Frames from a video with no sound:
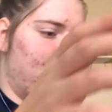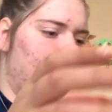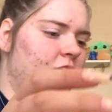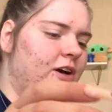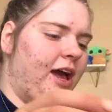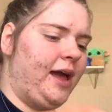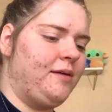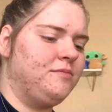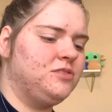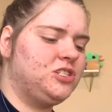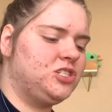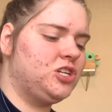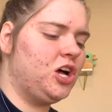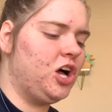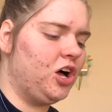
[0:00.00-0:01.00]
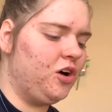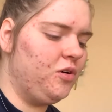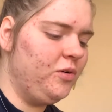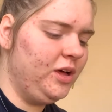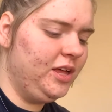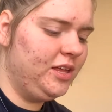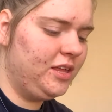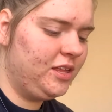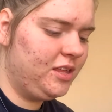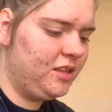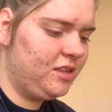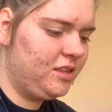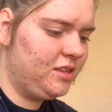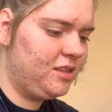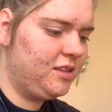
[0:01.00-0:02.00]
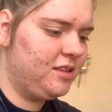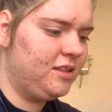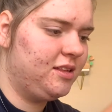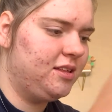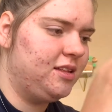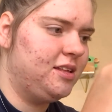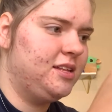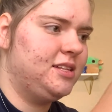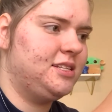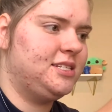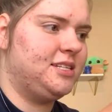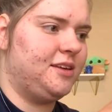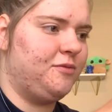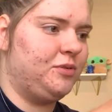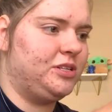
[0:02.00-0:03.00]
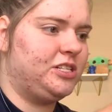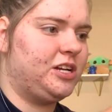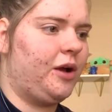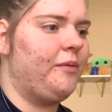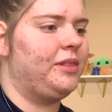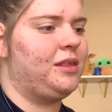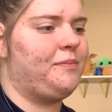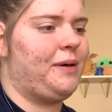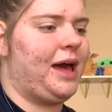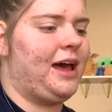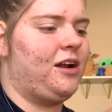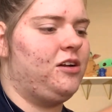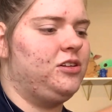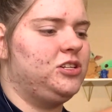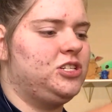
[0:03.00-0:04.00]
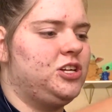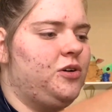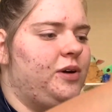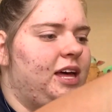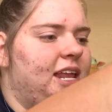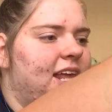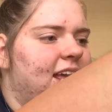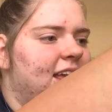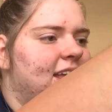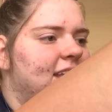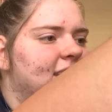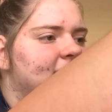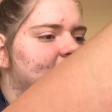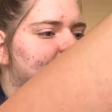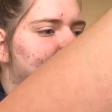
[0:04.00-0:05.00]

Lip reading: Okay, so let's see, we'll start with the pattern. So it is,